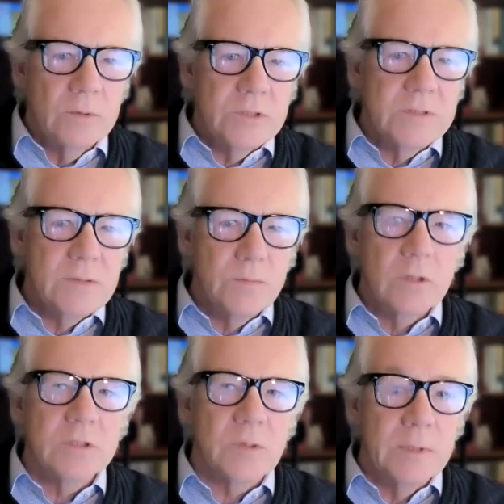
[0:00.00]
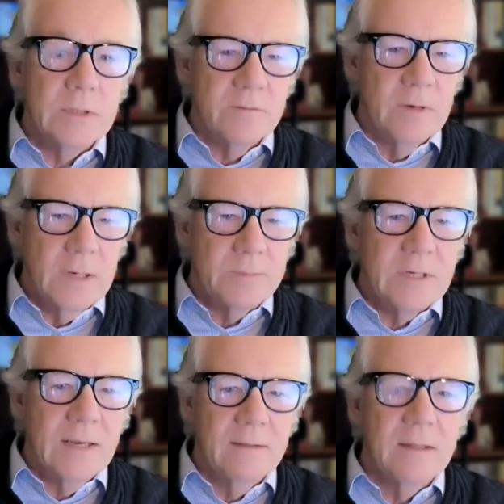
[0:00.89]
which is these models are being developed
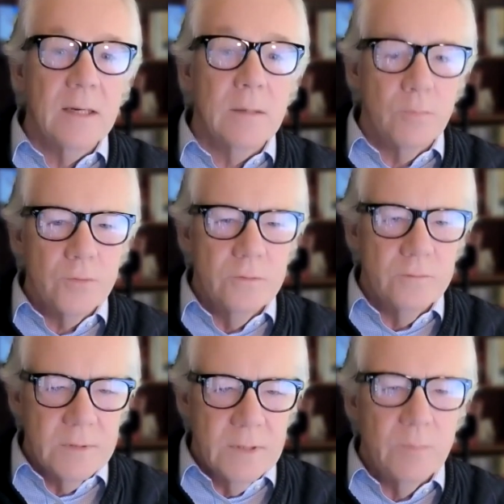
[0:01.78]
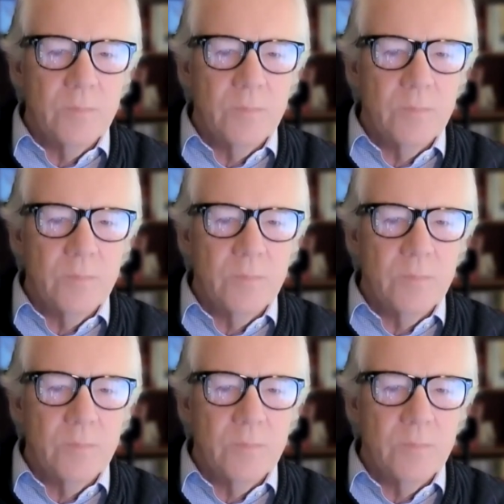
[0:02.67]
and then improved